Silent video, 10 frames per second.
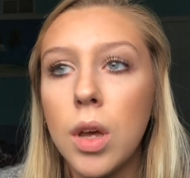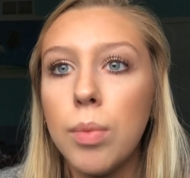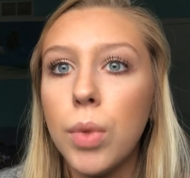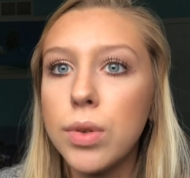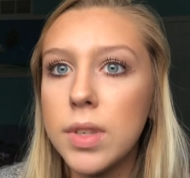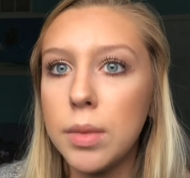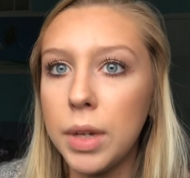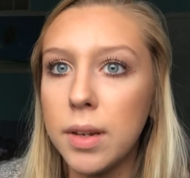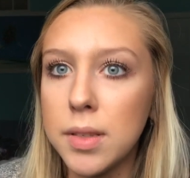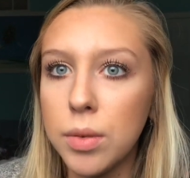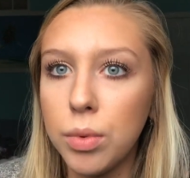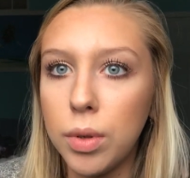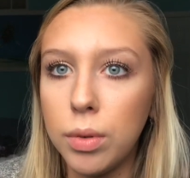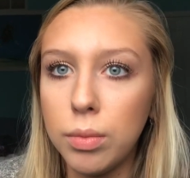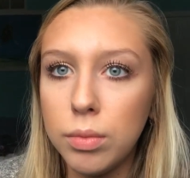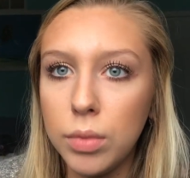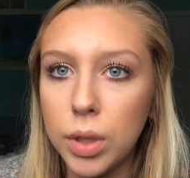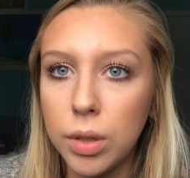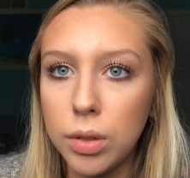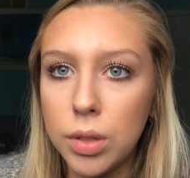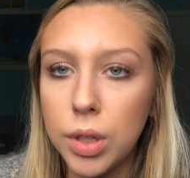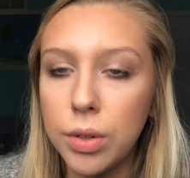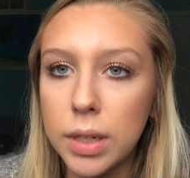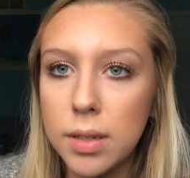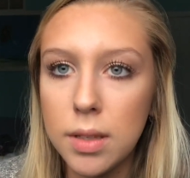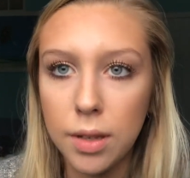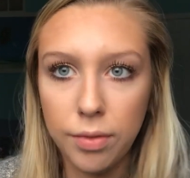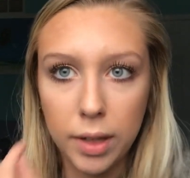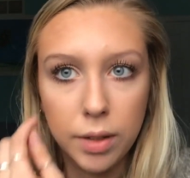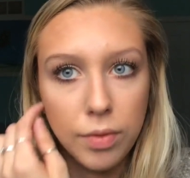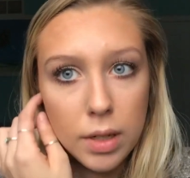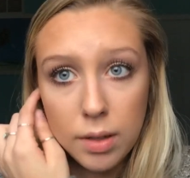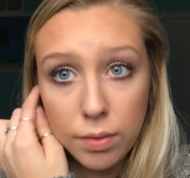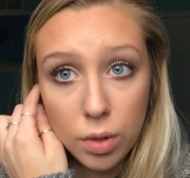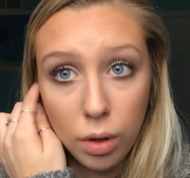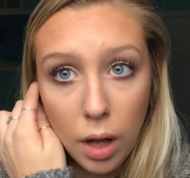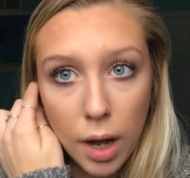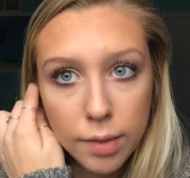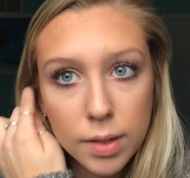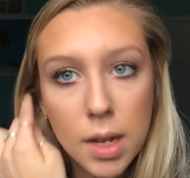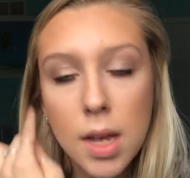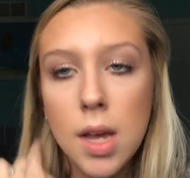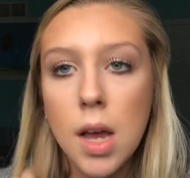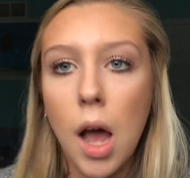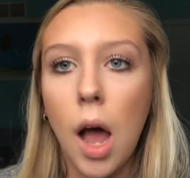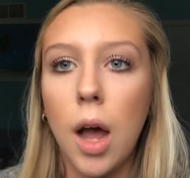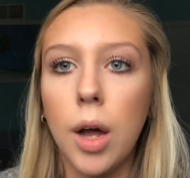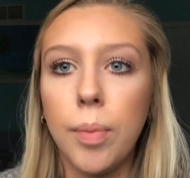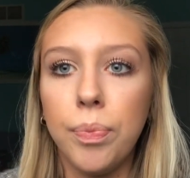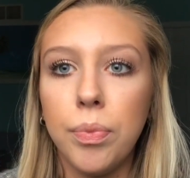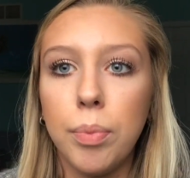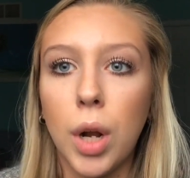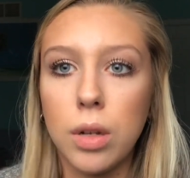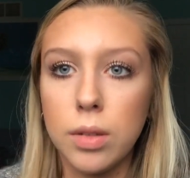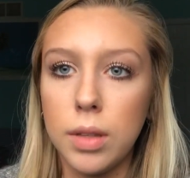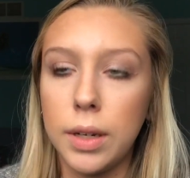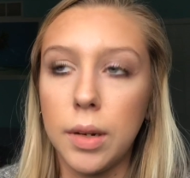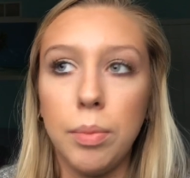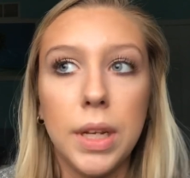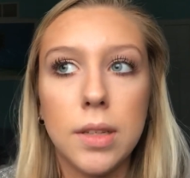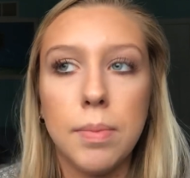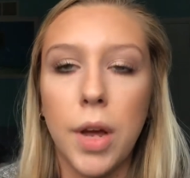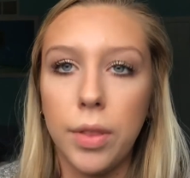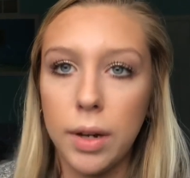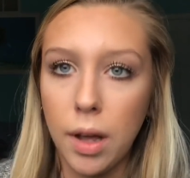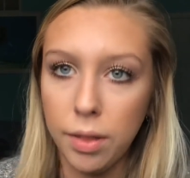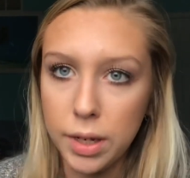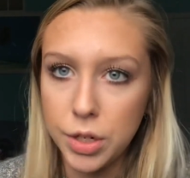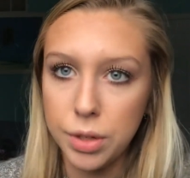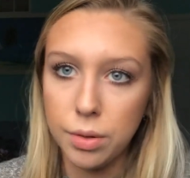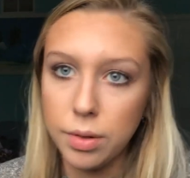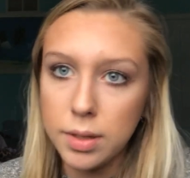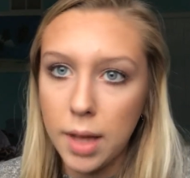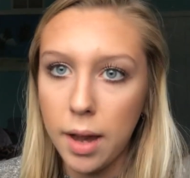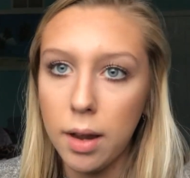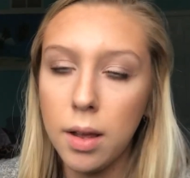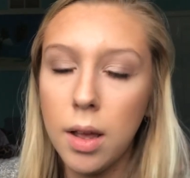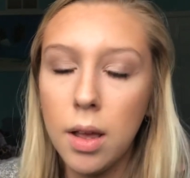mostly because it will, you know, decrease the effectiveness of ZOLOFT. But also there can be some other health issues that